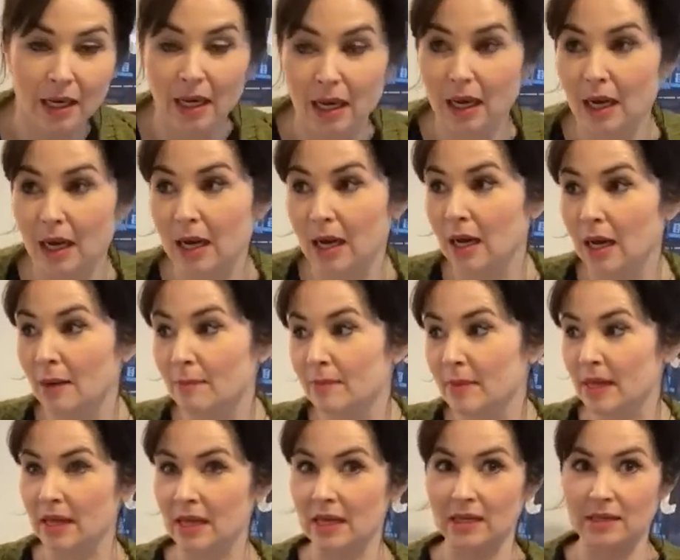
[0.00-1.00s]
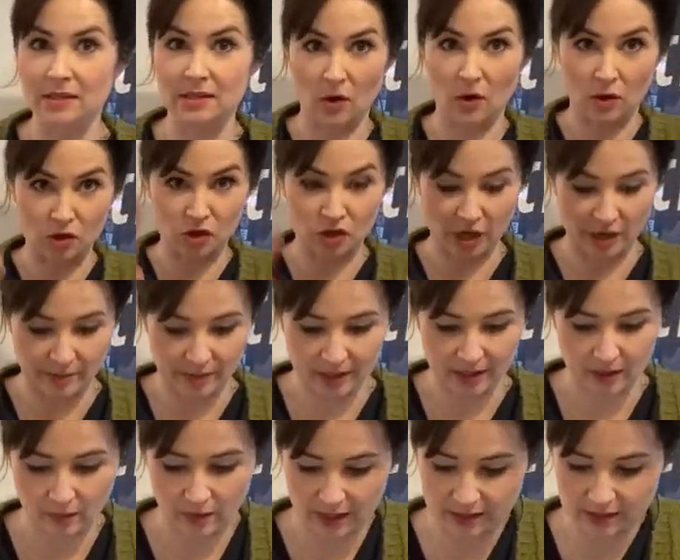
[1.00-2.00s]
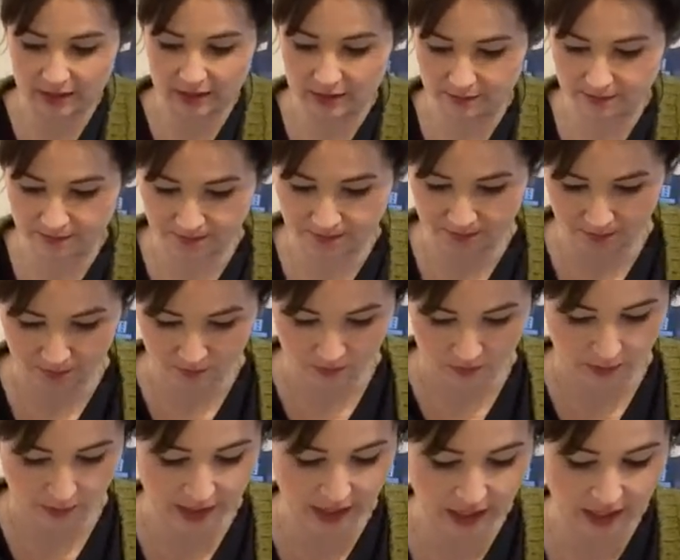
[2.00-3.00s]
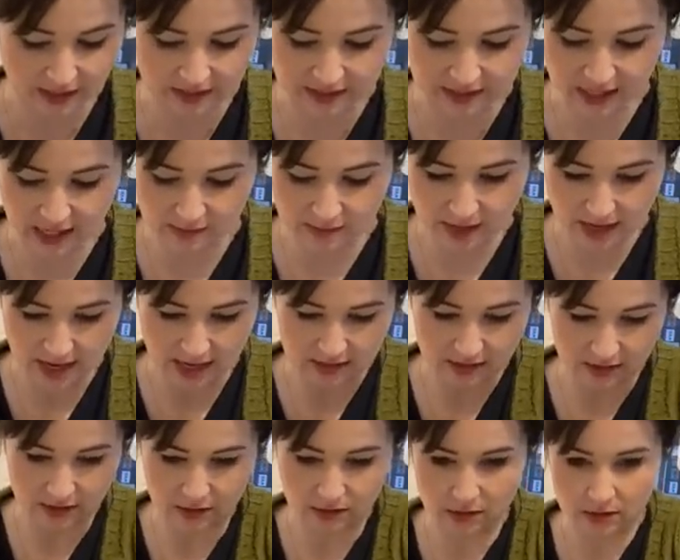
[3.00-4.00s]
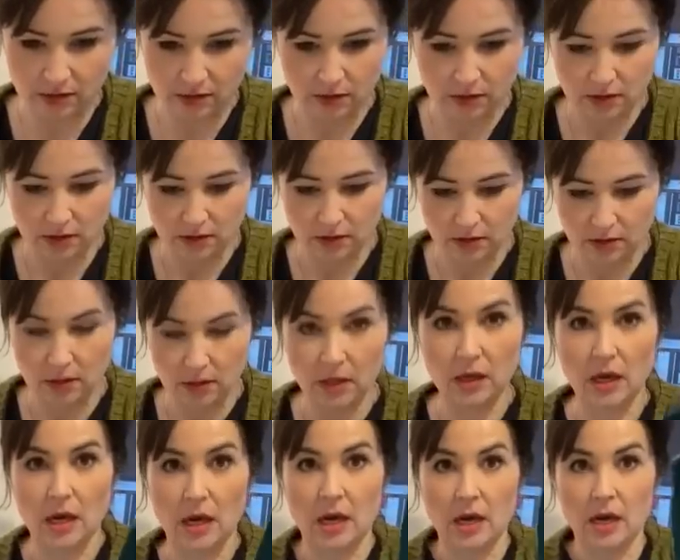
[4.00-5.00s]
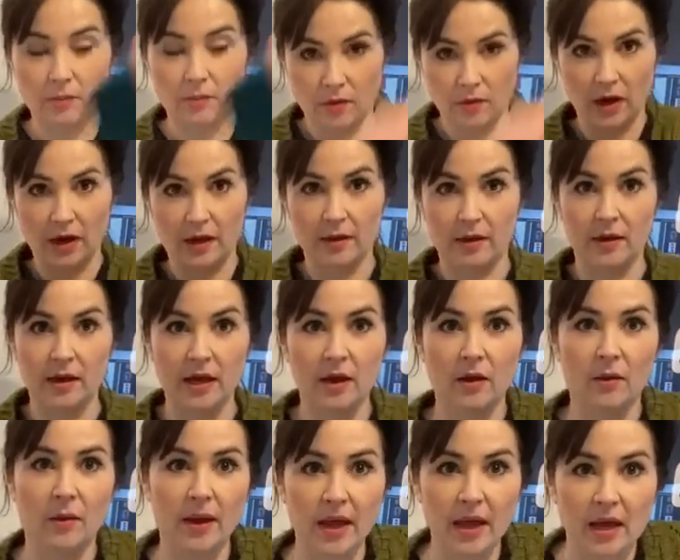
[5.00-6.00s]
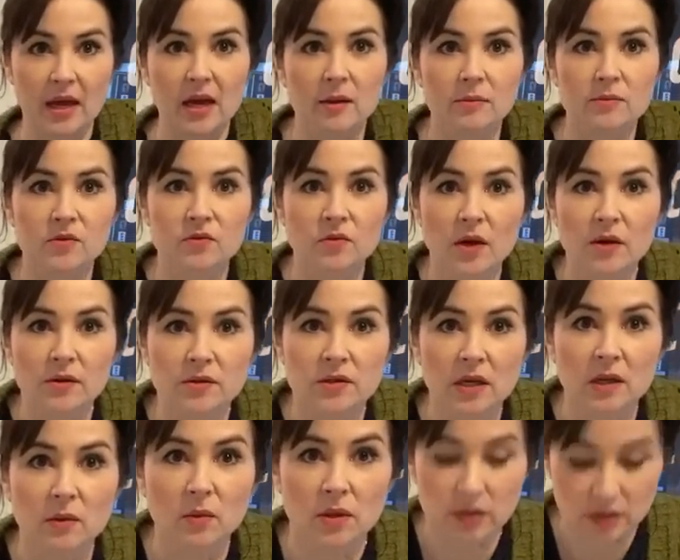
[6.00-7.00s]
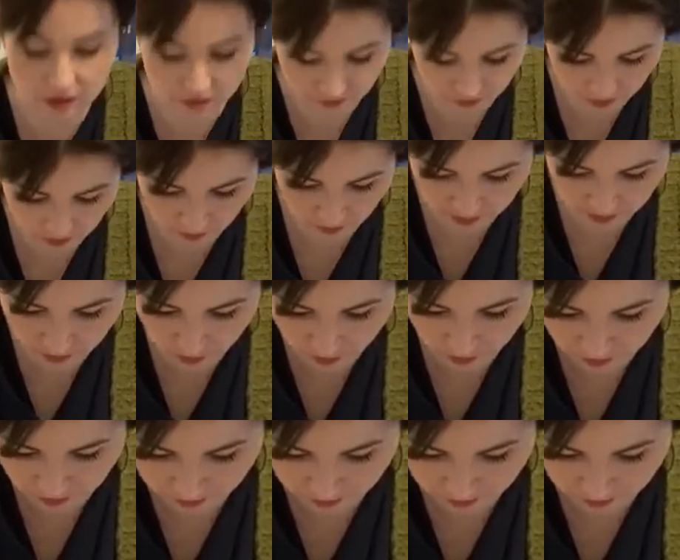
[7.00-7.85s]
um, it's got shaping at the waist, a bit like the Salma has. Um, right, here, here comes Rosie, wonderful, with all the